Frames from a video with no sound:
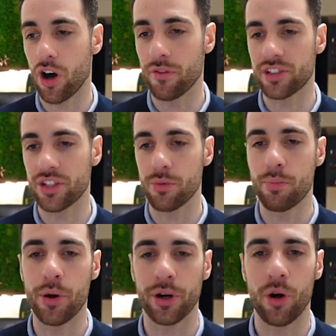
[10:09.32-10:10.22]
obviously you're
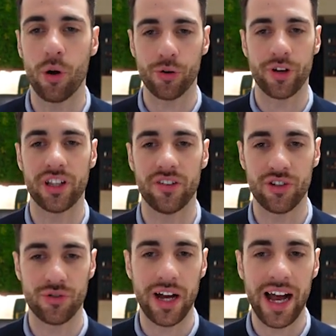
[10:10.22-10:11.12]
putting all your
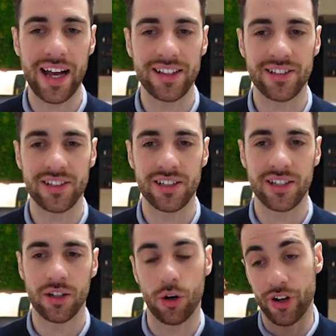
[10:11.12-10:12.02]
individual ads
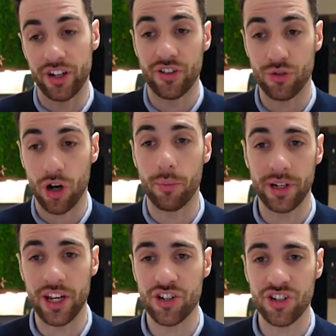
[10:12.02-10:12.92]
or your individual
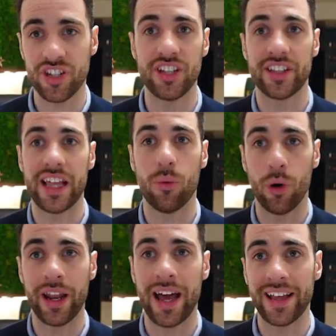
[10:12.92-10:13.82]
combinations into that
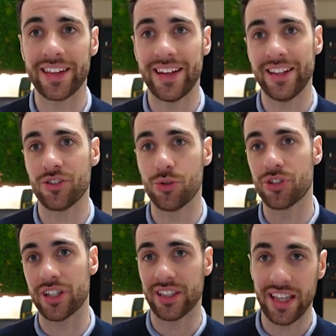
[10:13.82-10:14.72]
one ad, and it's
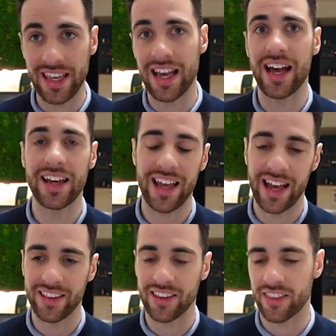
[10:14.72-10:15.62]
using the AI
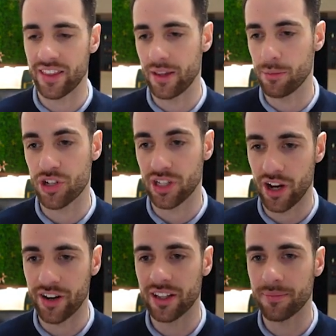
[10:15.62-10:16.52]
and the machine
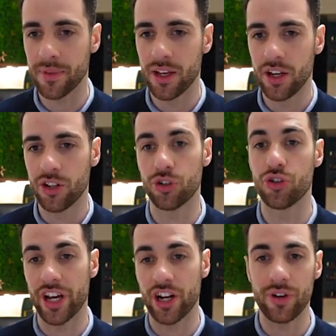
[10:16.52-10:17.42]
learning to
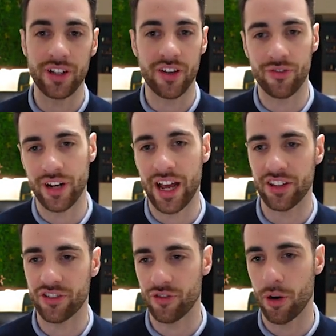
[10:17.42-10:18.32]
generate different
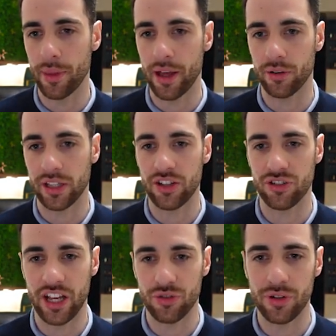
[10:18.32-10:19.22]
ads from that. Okay,
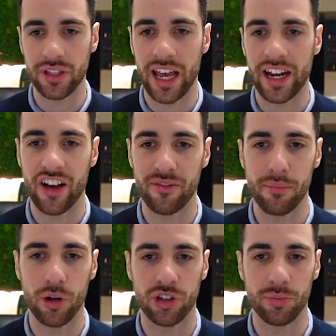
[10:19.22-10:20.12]
so that's why you can't have
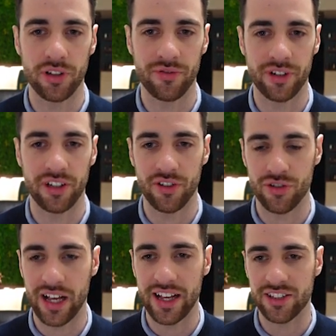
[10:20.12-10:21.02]
multiple different
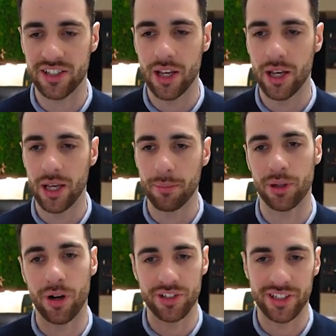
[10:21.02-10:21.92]
individual ads,
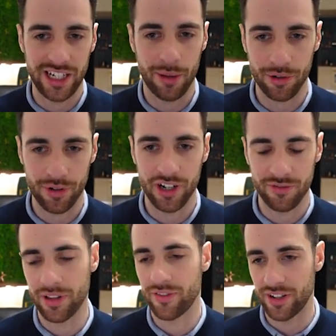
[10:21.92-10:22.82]
because of dynamic
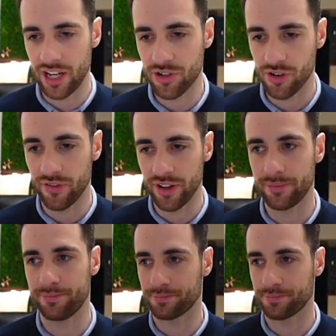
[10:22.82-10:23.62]
creative, by the very nature of it,